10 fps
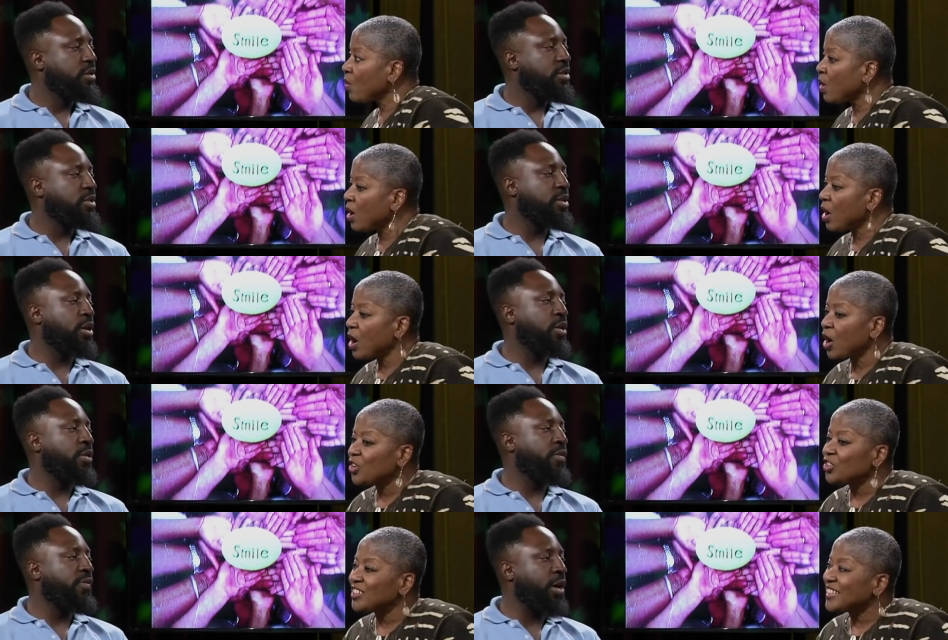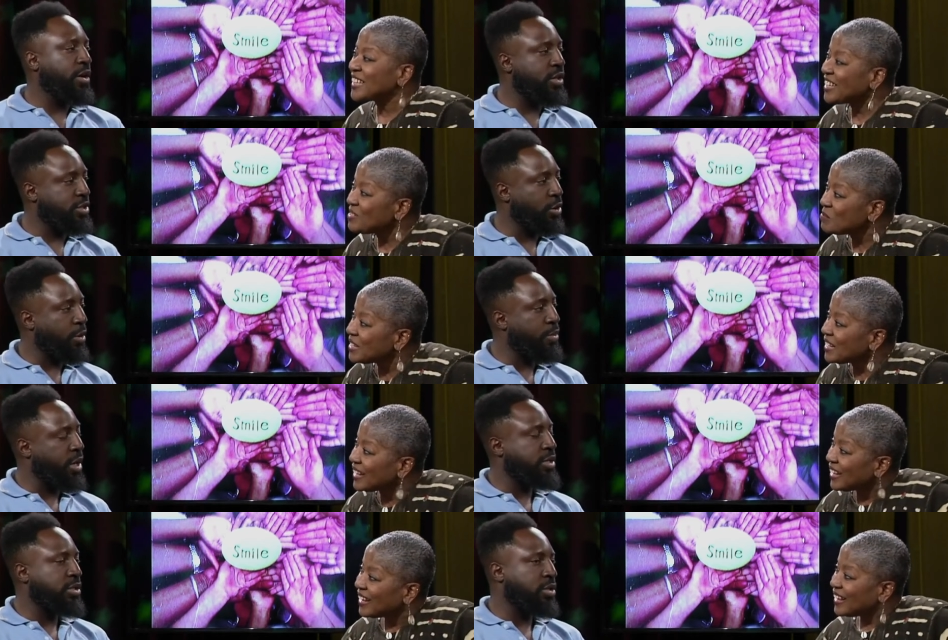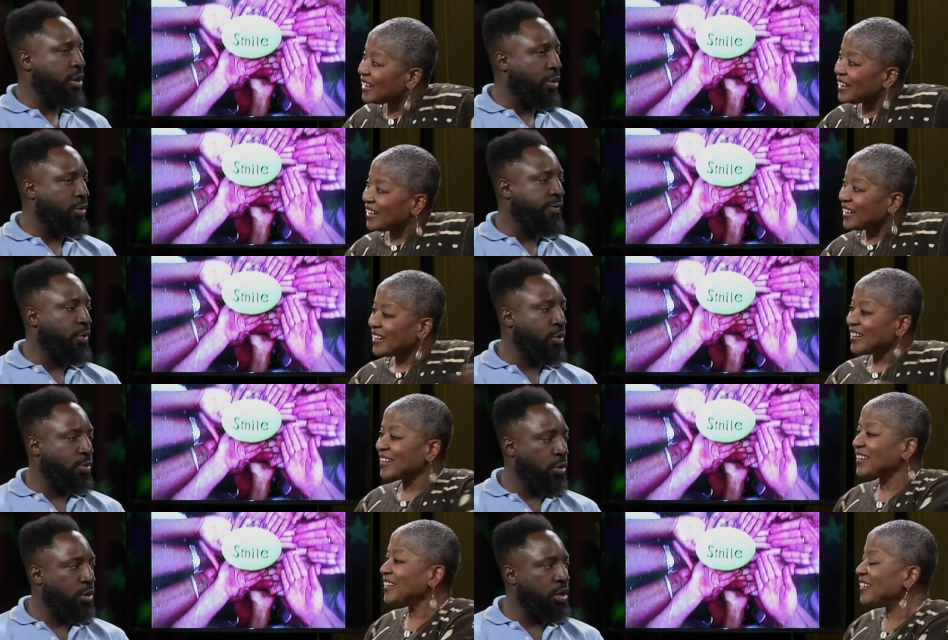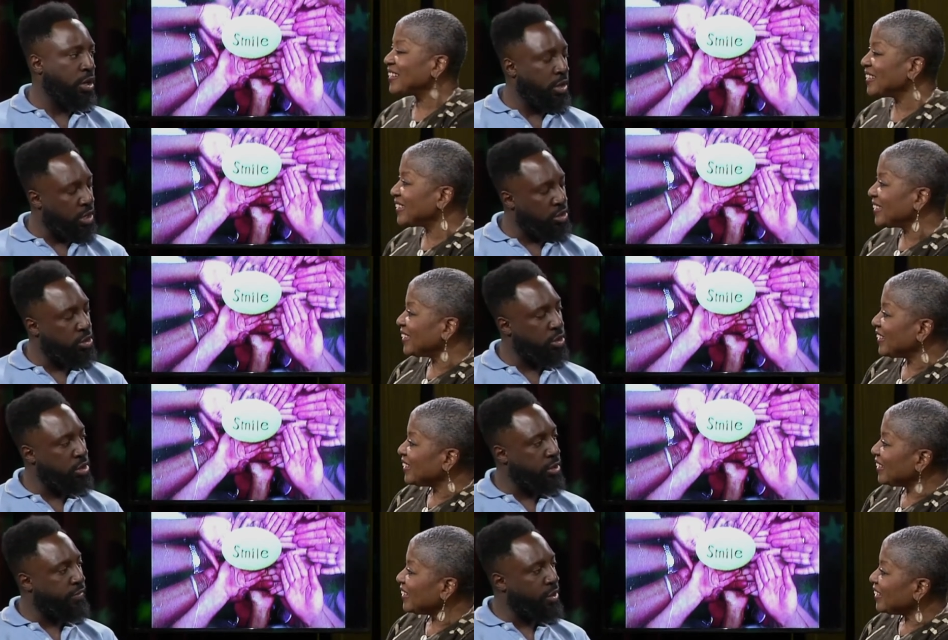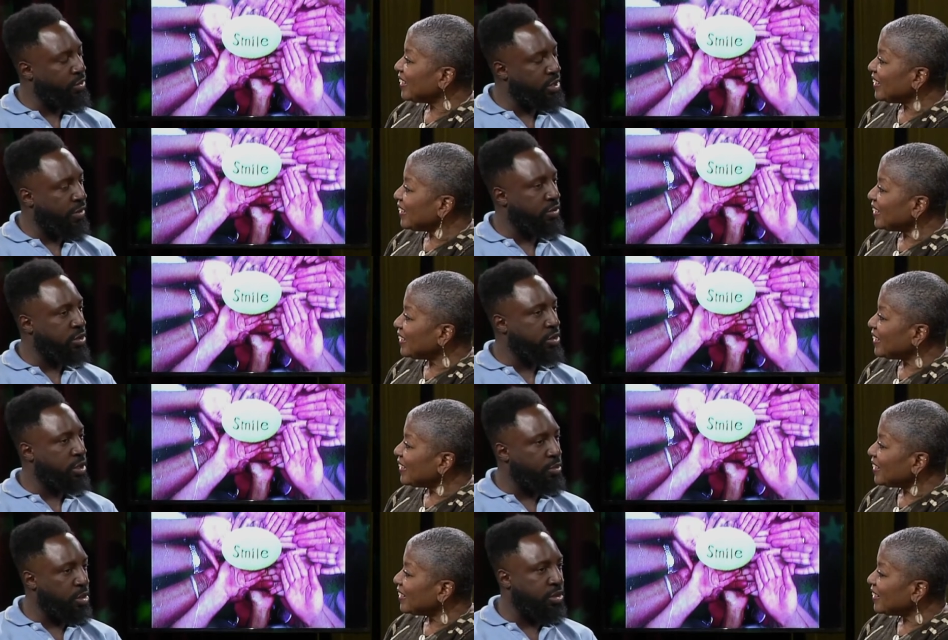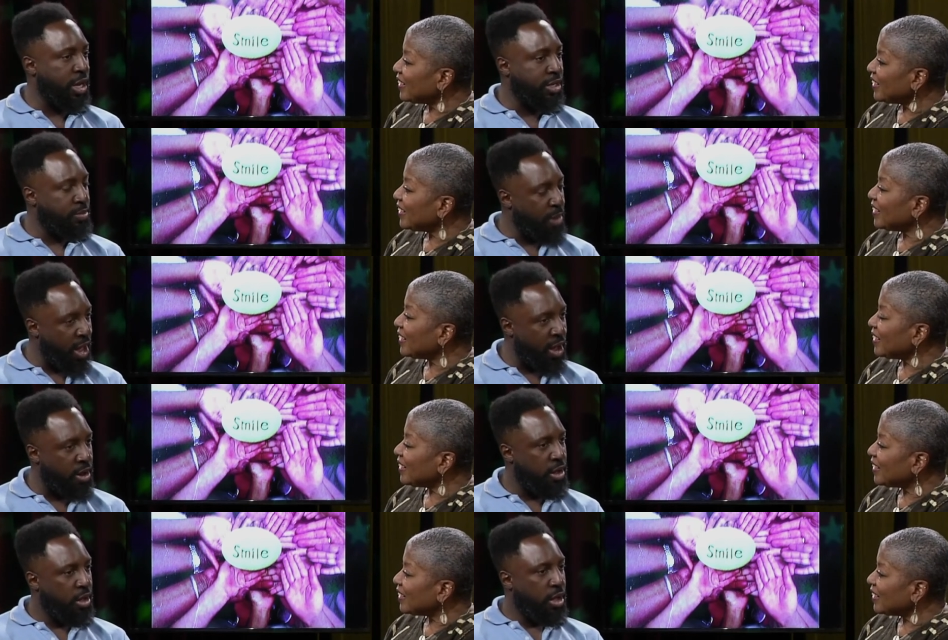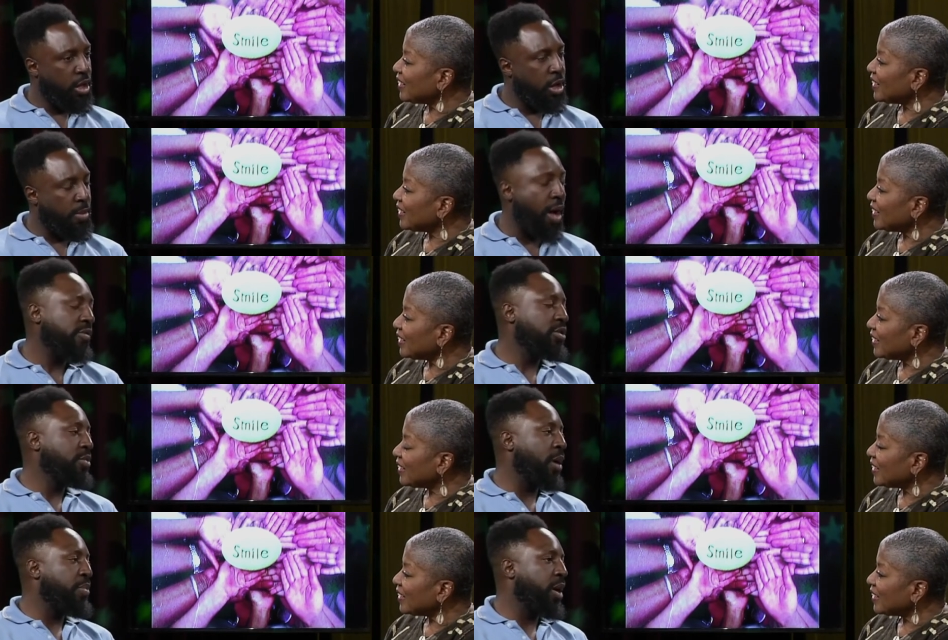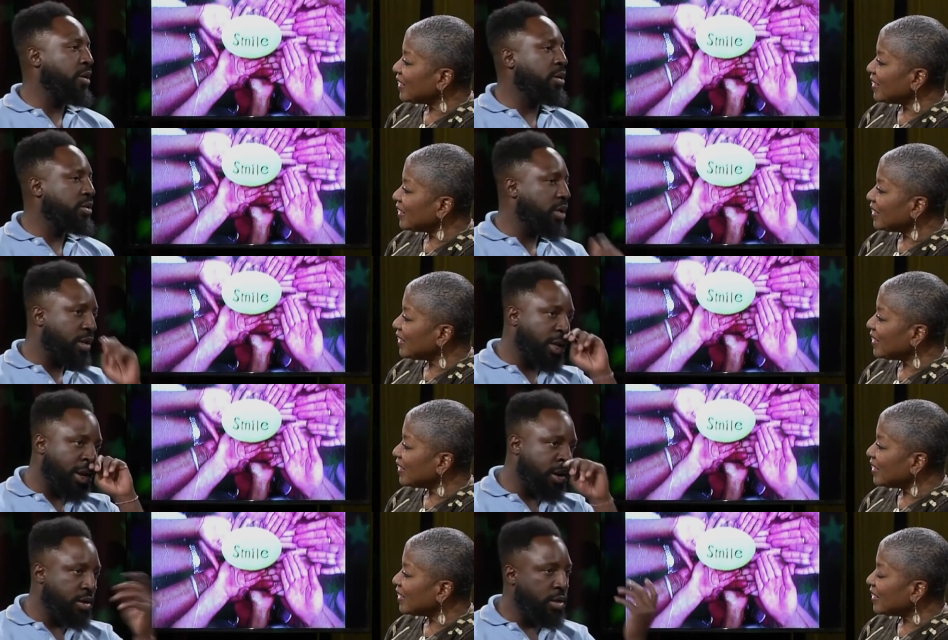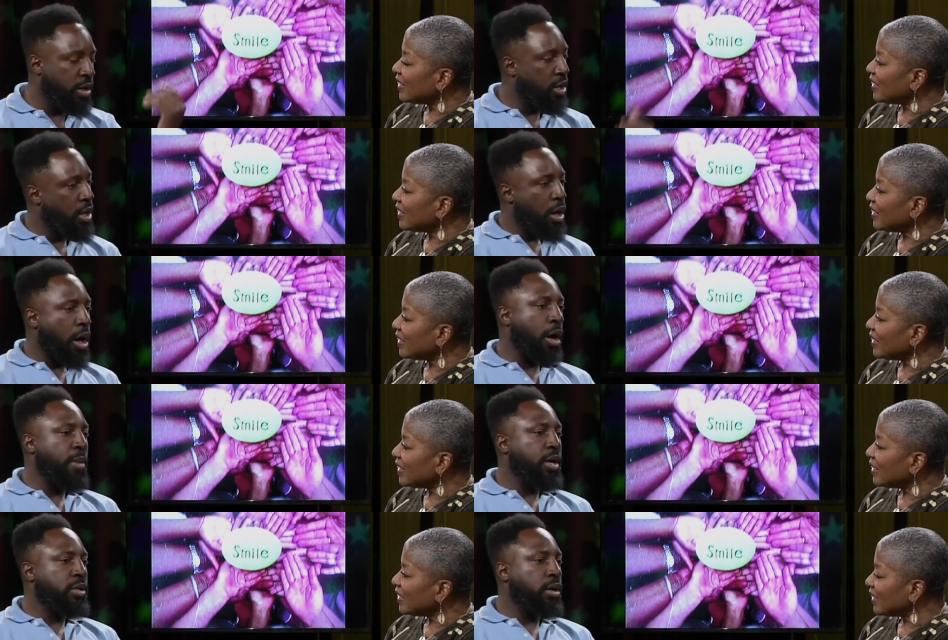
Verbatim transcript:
Speaker 1: So very historic place. It's the old Fourth Ward in Atlanta, Georgia, if anyone's ever interested. But thanks, Matt. Um, obviously my parents, and then All my